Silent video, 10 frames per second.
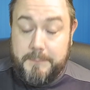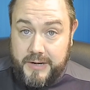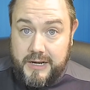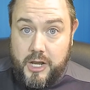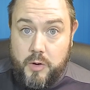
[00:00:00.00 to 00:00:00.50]

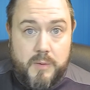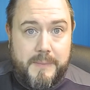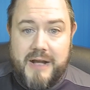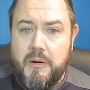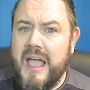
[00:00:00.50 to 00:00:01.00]
below
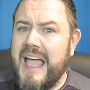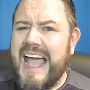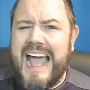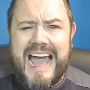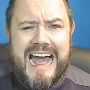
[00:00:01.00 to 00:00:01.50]
about
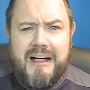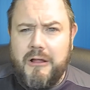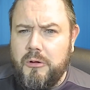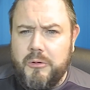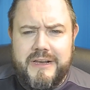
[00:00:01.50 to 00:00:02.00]

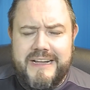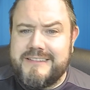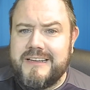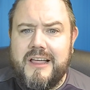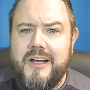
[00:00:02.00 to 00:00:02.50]
how
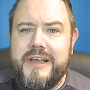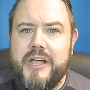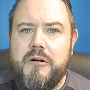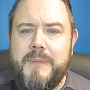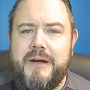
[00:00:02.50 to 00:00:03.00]
little I
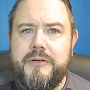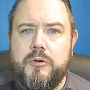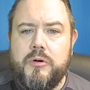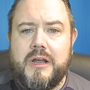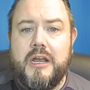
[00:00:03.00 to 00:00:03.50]
know about
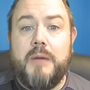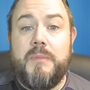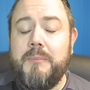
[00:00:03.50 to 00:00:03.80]
your club.